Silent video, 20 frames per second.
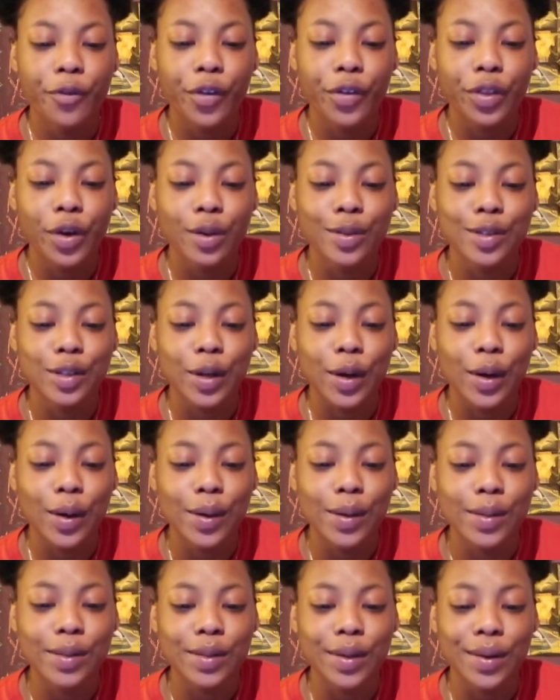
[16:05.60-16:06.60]
for those
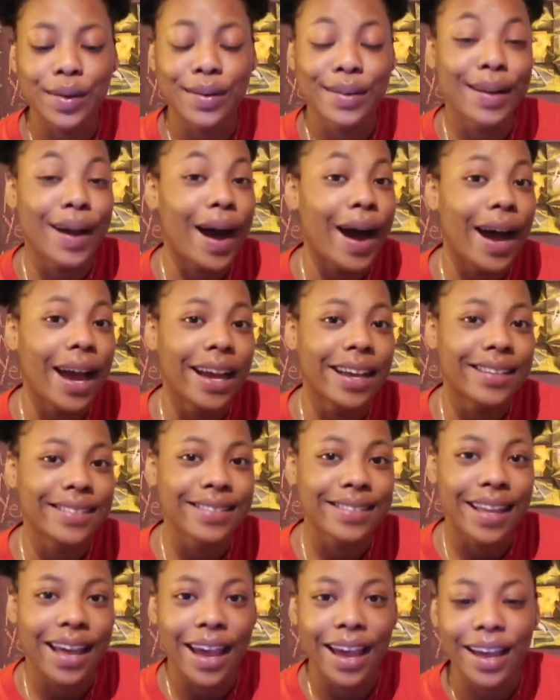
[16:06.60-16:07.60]
girls and guys
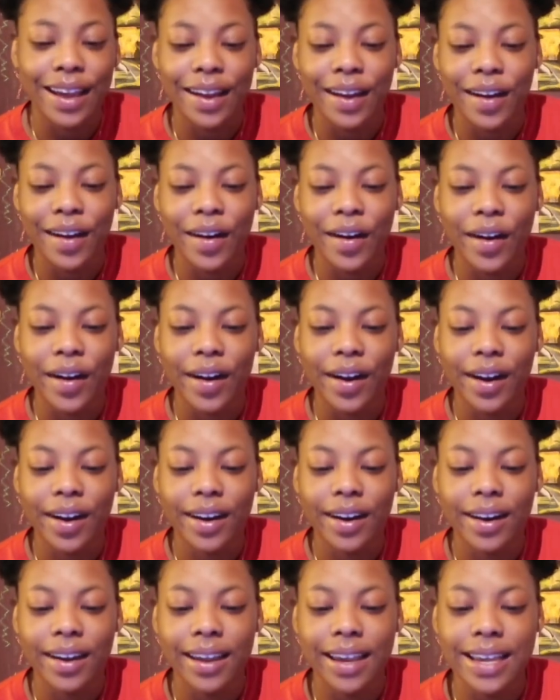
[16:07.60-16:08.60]
that are
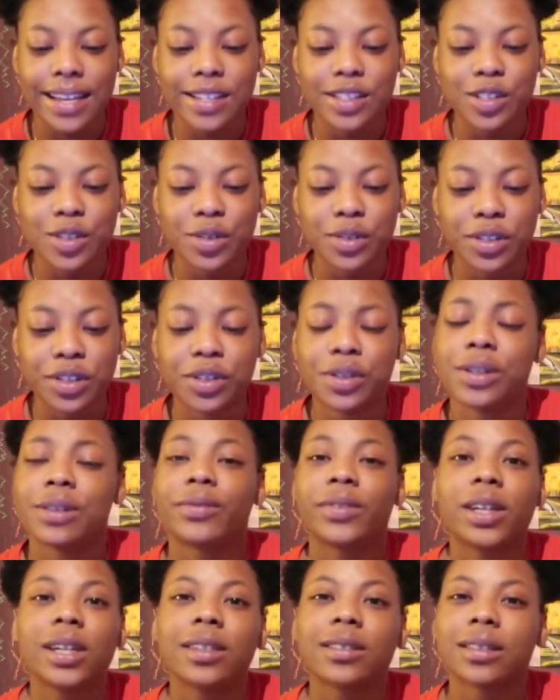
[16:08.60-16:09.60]
into the
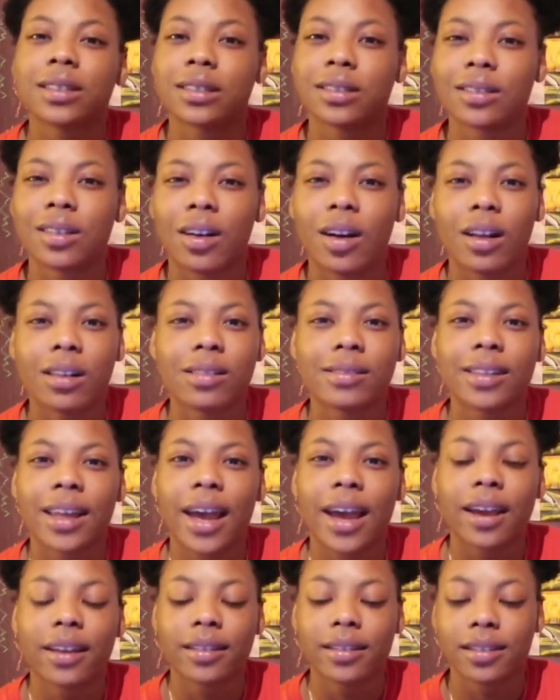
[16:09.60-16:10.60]
universe and all of
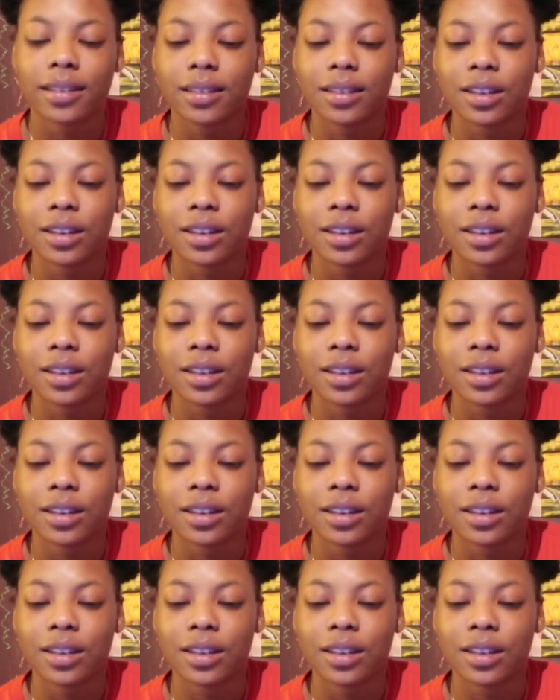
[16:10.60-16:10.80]
that.